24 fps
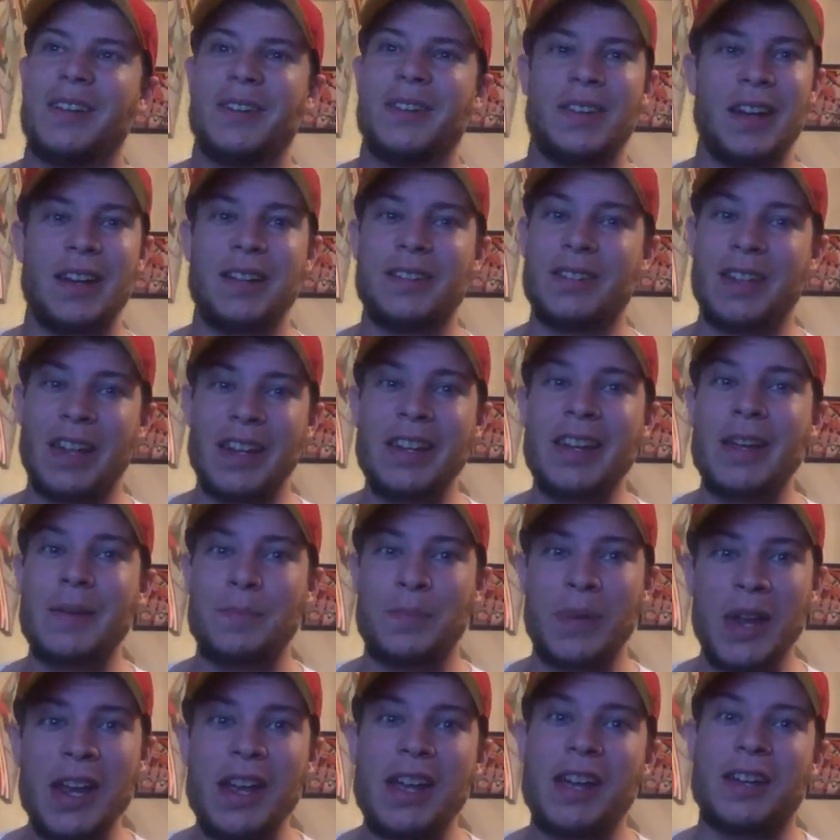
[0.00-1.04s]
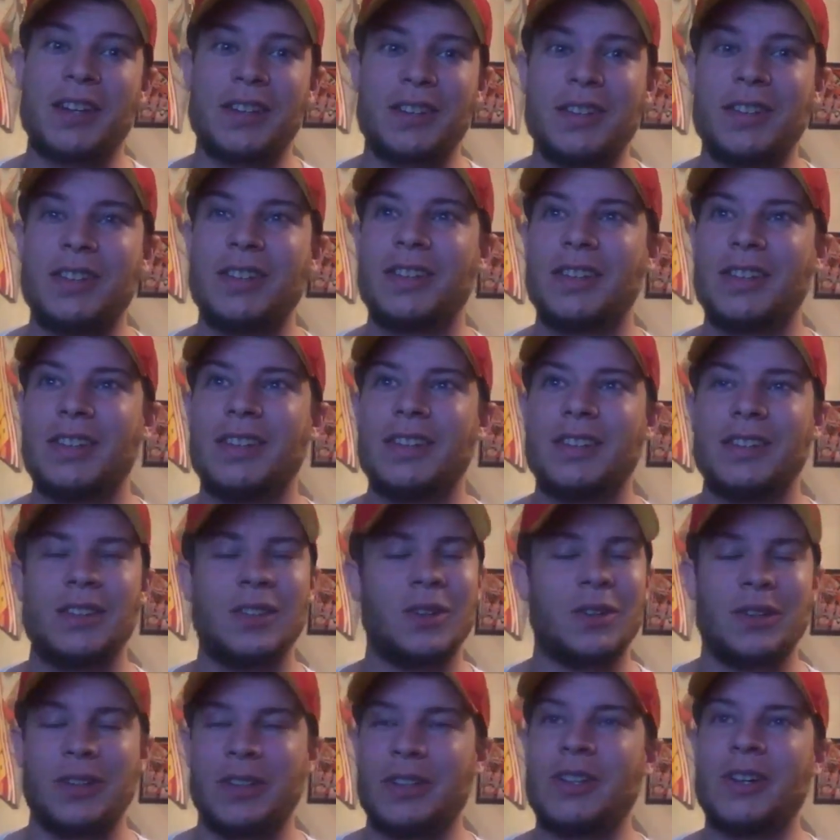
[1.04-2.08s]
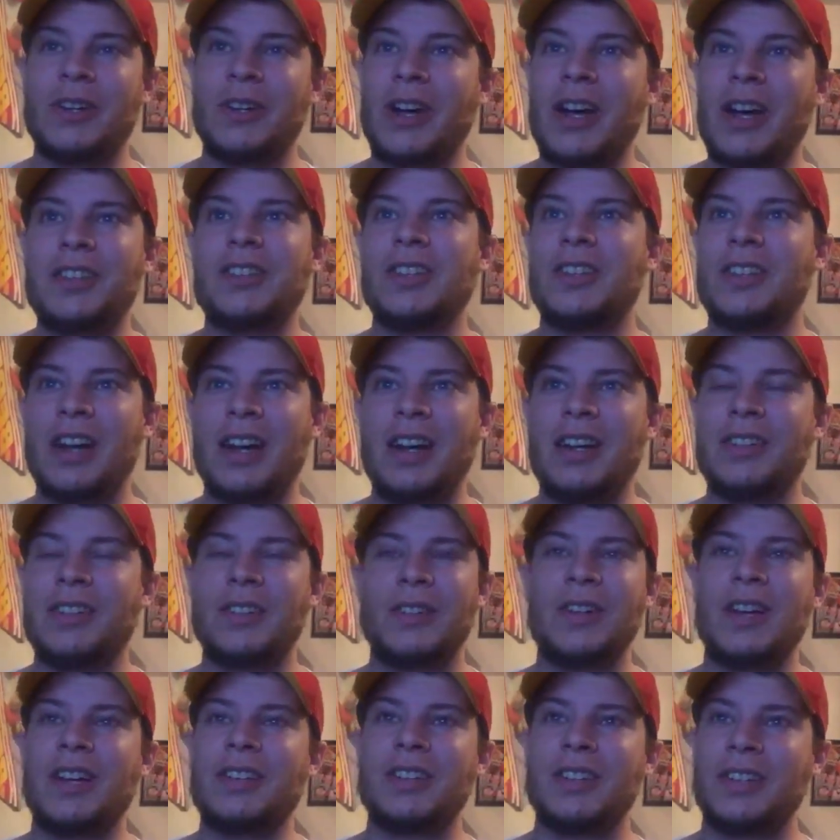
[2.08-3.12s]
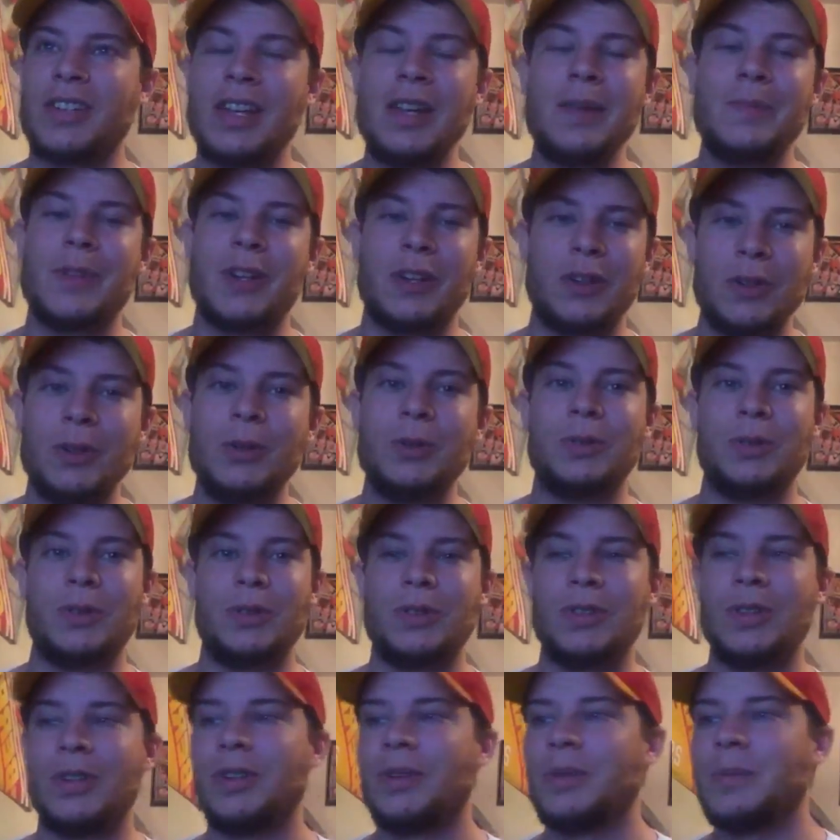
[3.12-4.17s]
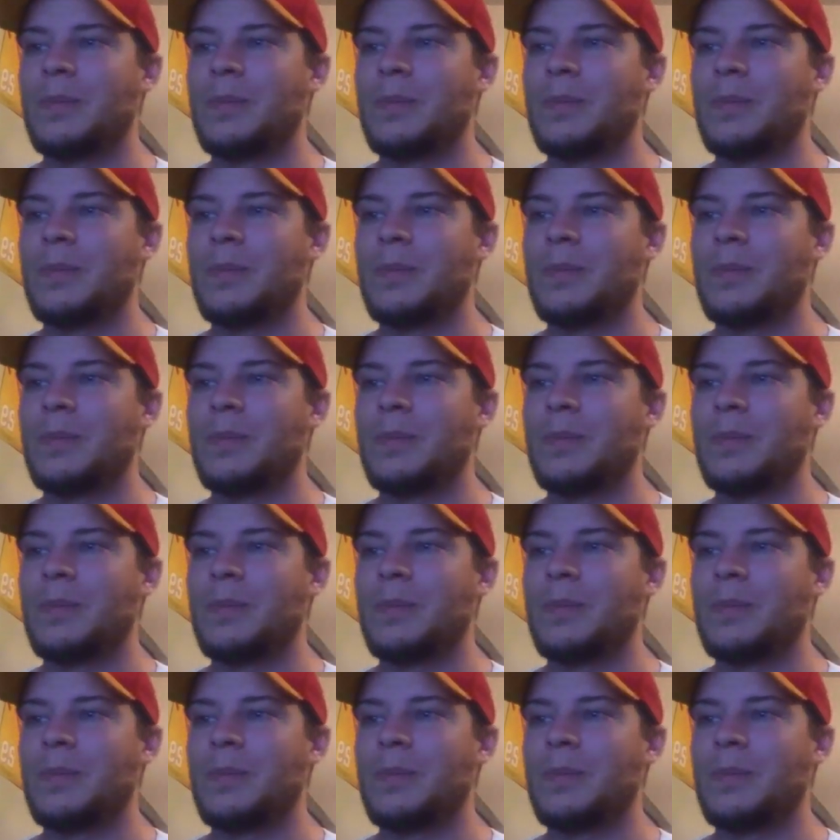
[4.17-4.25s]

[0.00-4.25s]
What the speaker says: they get pissed. They're not the team that loses.